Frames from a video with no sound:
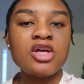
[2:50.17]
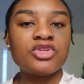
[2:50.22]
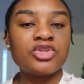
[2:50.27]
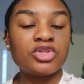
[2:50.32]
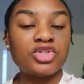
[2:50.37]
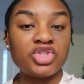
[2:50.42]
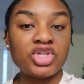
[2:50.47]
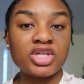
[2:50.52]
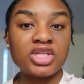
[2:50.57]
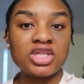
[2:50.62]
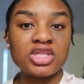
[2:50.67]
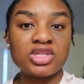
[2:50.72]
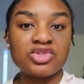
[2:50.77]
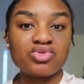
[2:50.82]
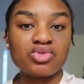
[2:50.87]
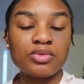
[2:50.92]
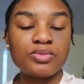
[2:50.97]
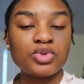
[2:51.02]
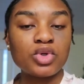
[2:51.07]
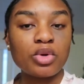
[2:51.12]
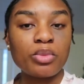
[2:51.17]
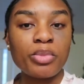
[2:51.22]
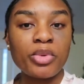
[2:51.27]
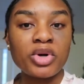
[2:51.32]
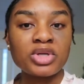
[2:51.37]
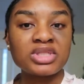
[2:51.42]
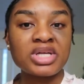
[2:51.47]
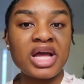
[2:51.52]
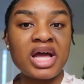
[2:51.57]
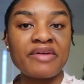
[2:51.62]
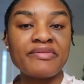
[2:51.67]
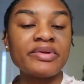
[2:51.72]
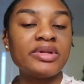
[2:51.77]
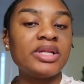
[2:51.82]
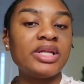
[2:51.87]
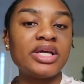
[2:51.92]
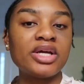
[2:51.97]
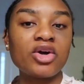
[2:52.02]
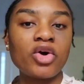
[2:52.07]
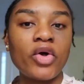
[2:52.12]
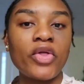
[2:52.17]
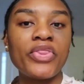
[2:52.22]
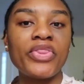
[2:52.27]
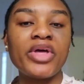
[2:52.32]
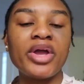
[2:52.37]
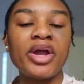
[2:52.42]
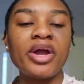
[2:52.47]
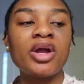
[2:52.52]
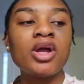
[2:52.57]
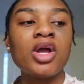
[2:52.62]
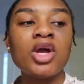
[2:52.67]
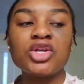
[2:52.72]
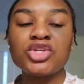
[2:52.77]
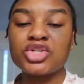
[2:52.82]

just check the description box. I have a link on there.